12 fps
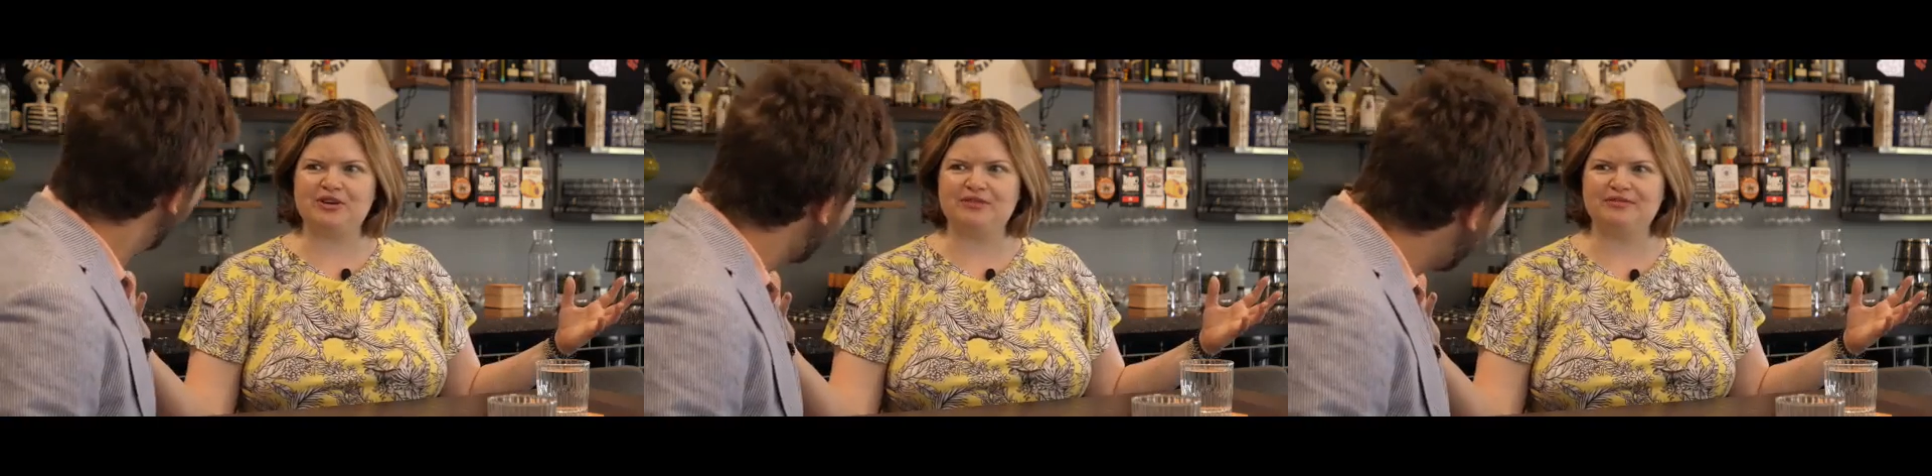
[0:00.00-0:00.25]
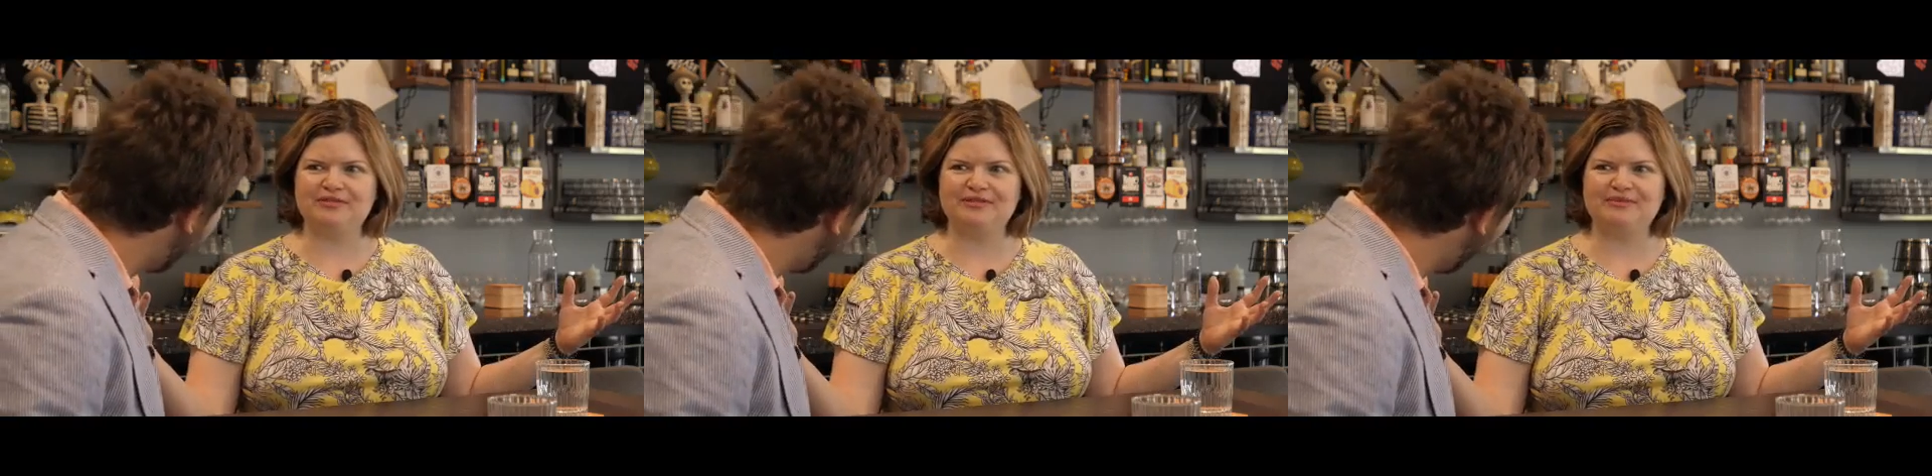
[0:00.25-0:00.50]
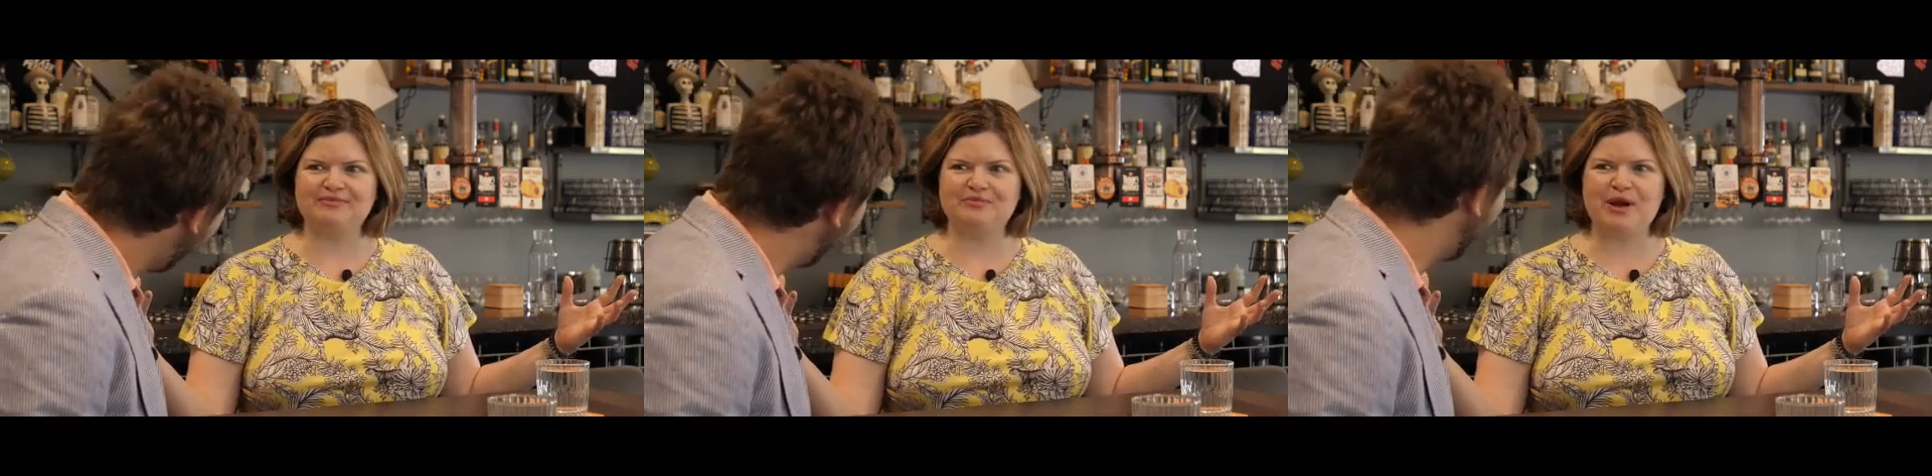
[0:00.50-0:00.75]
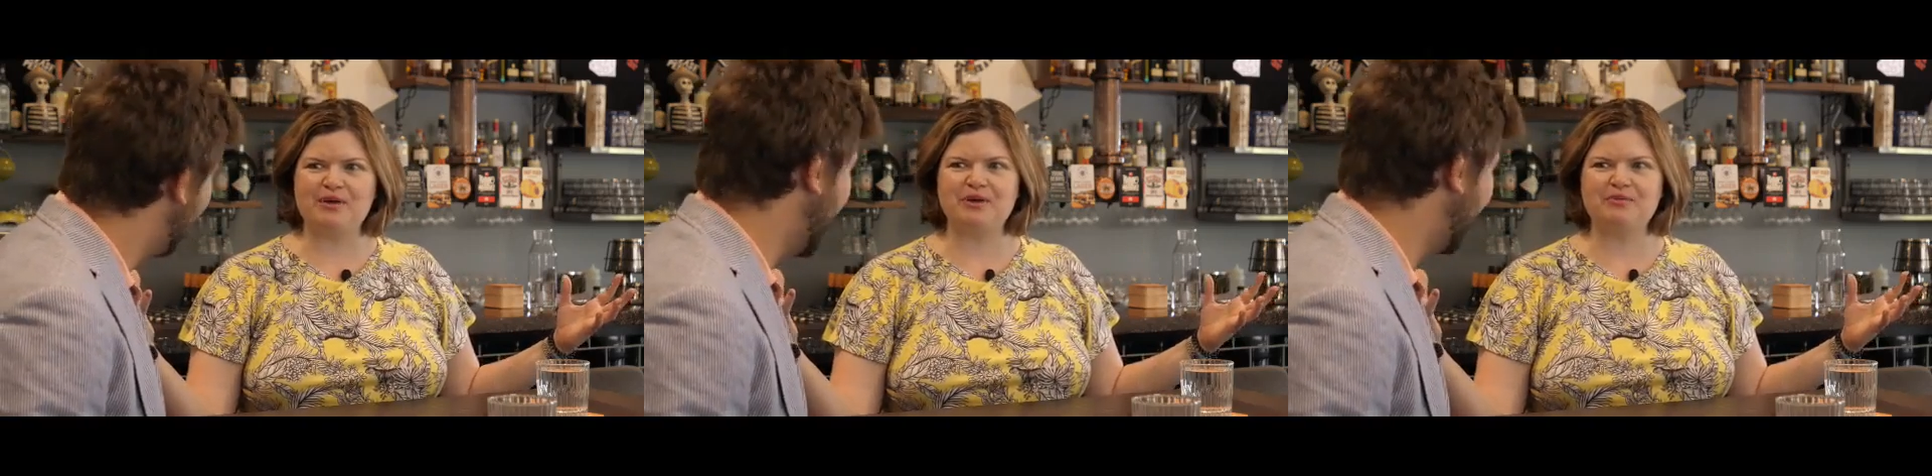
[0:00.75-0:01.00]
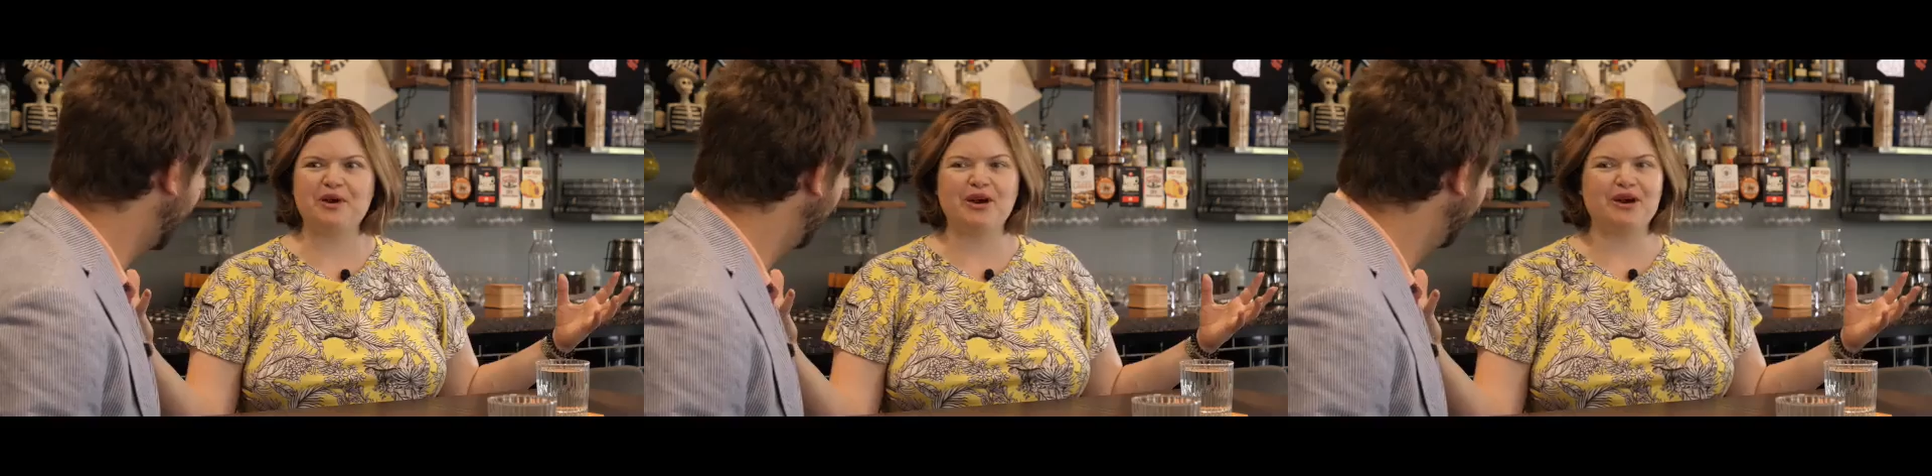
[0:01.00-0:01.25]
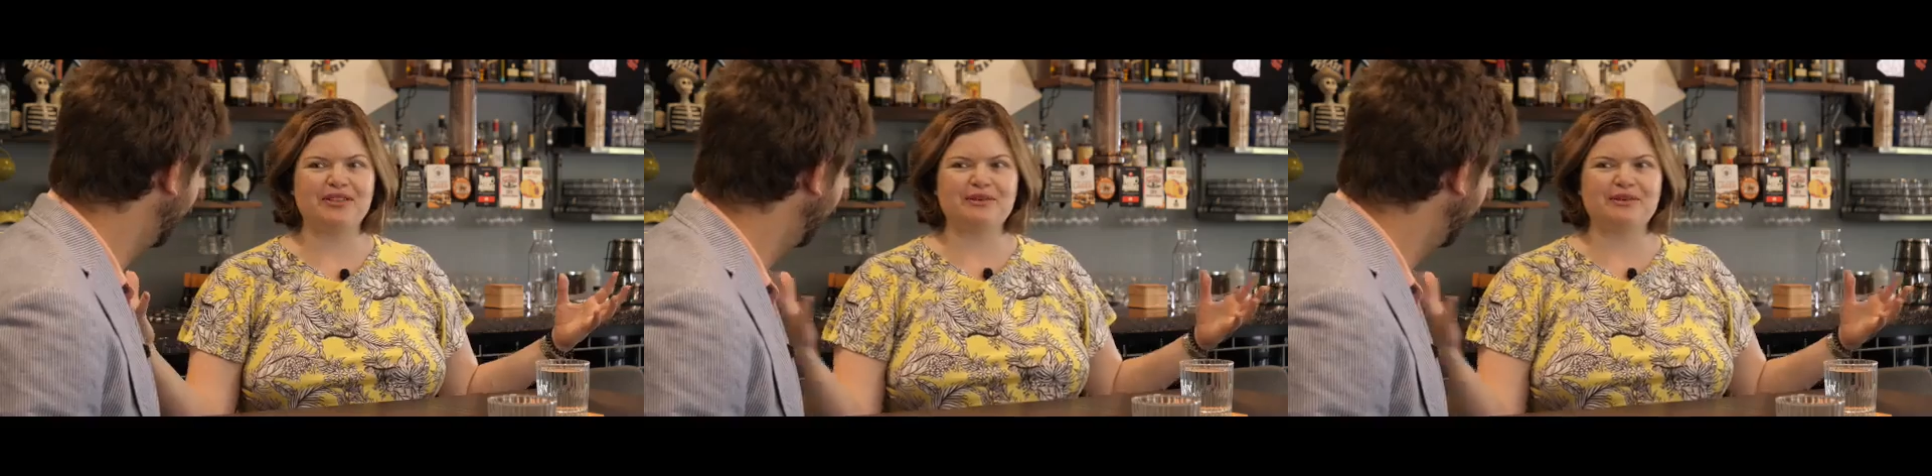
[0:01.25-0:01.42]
off where we were.